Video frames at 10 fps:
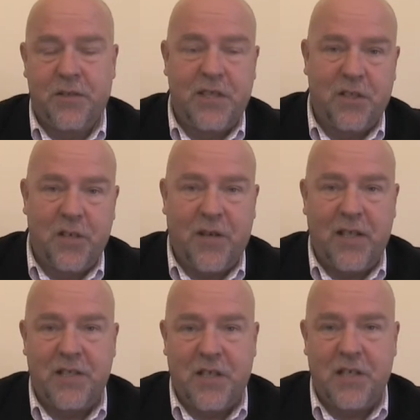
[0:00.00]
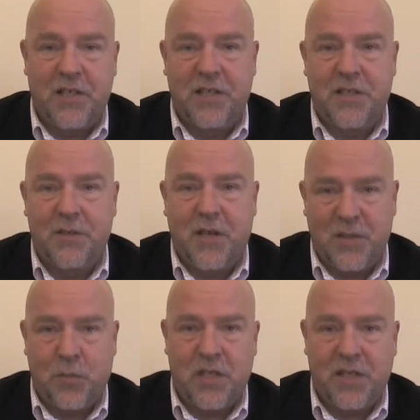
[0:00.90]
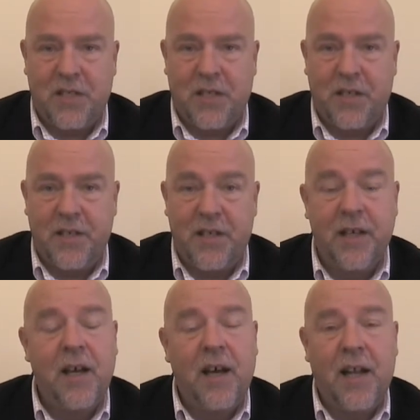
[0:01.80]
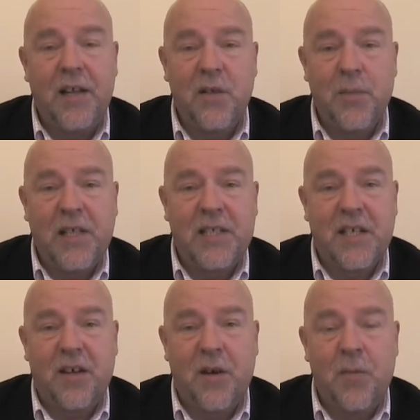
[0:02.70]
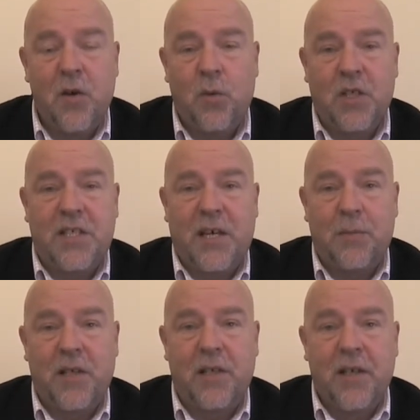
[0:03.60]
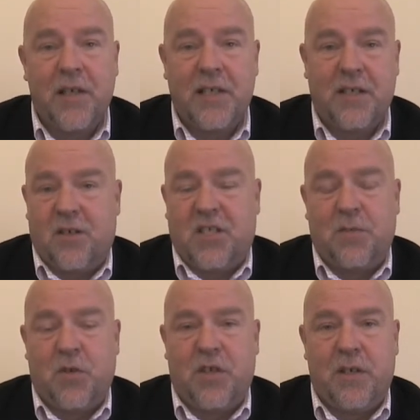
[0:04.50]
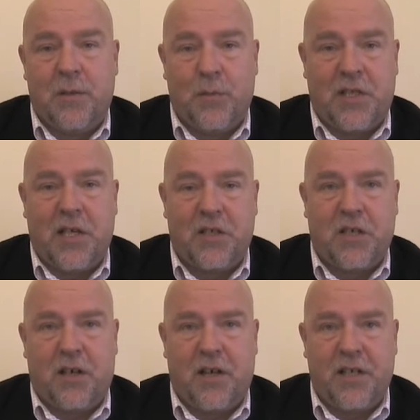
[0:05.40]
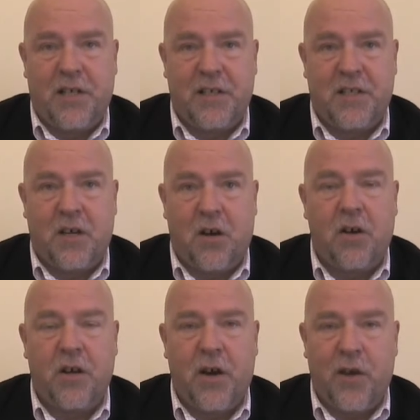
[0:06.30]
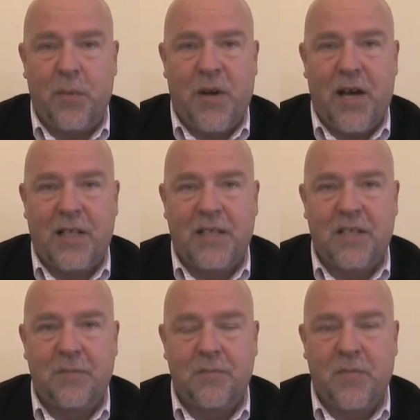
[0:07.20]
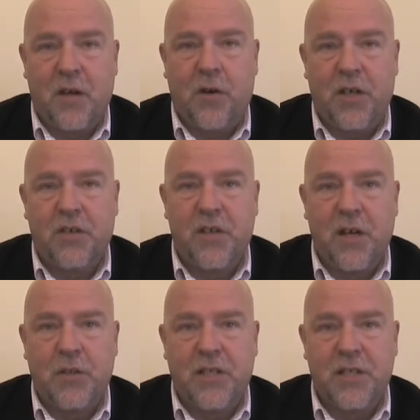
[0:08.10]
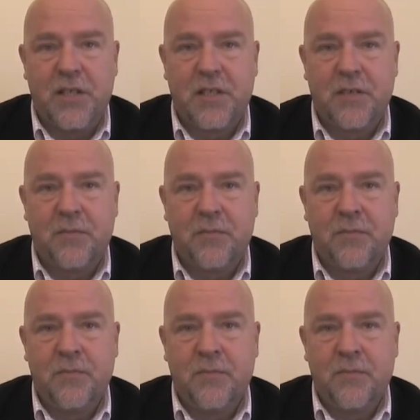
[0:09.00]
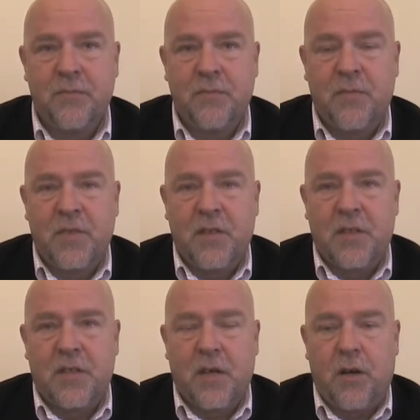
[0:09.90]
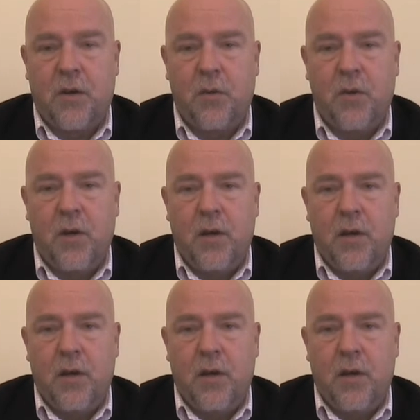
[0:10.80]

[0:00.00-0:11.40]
until they've had a chance to express that idea. And in the meantime, what's happening is lots of other potential ideas are going past, going unnoticed. So,